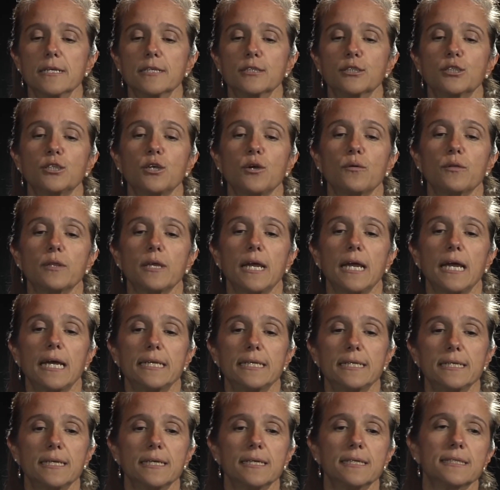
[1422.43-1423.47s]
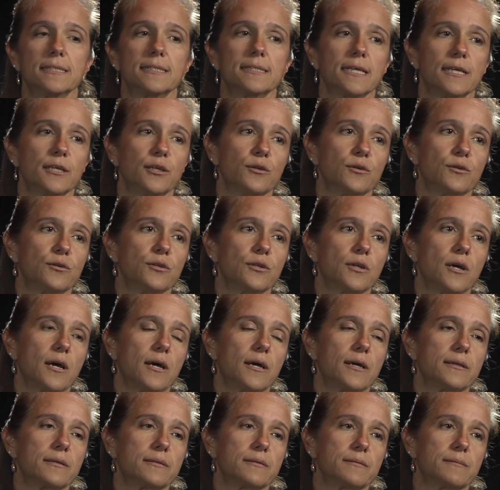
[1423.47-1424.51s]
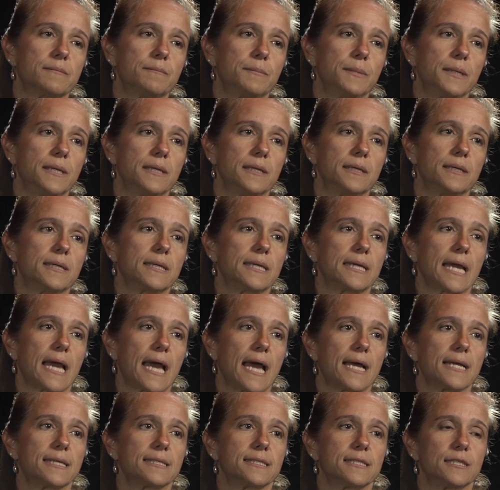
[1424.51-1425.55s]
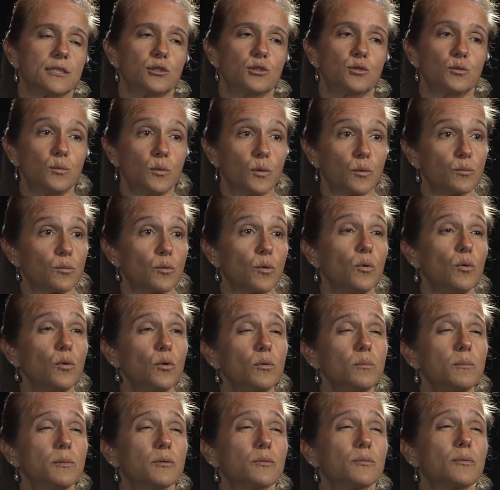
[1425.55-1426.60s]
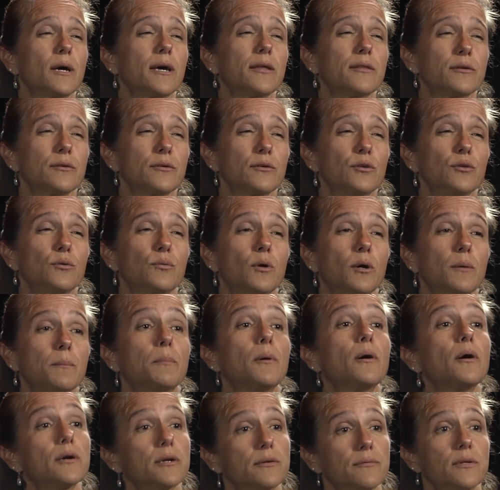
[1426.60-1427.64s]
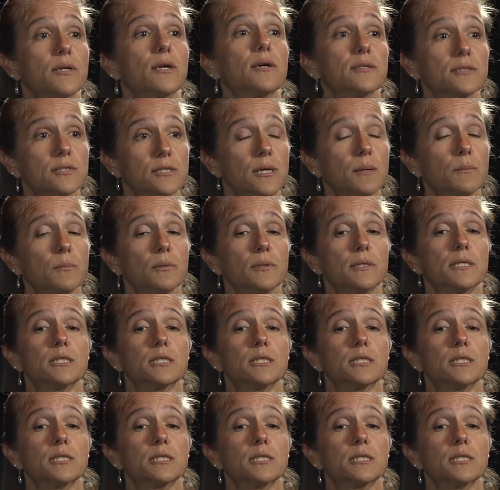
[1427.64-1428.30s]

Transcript: So the idea is that you're not being cast into a role, but rather you are part of an ensemble.